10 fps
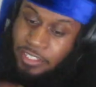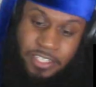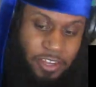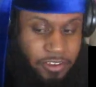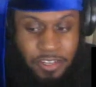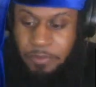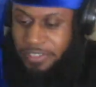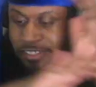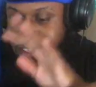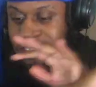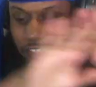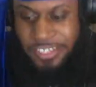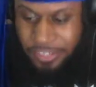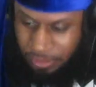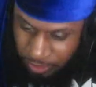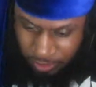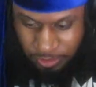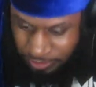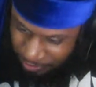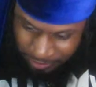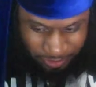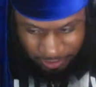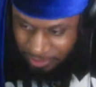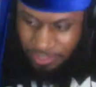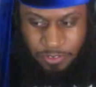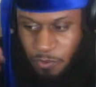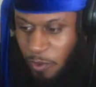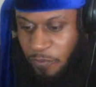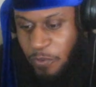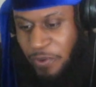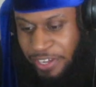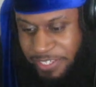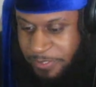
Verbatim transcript: I don't care what y'all say. I could do whatever you want.